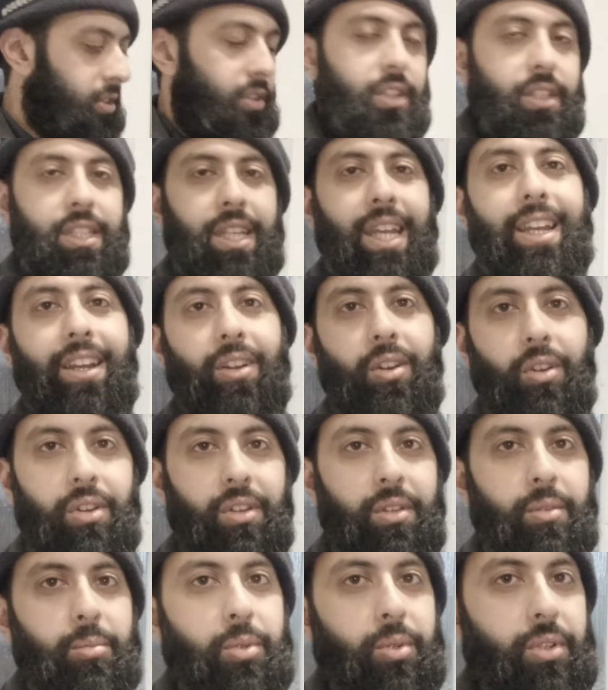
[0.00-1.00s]
look, it's eight
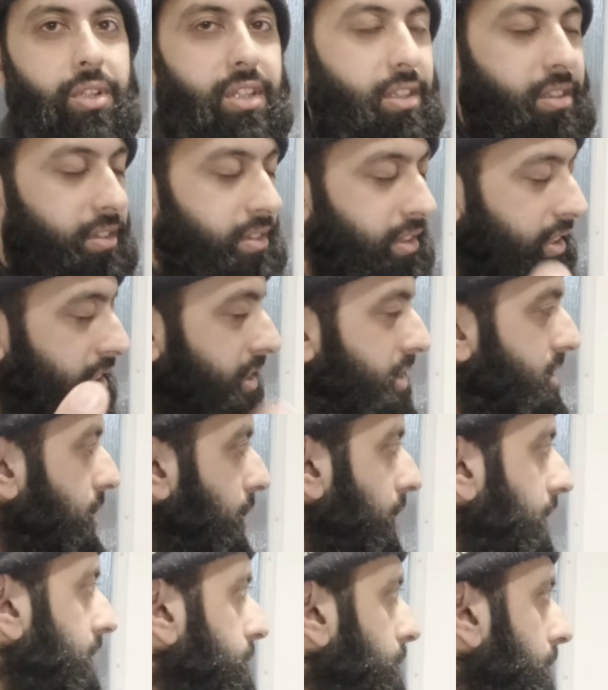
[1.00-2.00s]
o'clock in the morning,
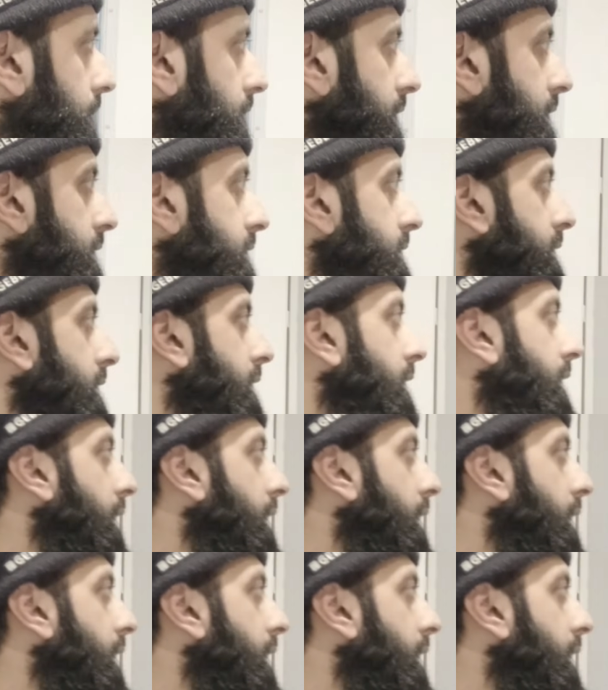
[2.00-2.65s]
so it is what it is.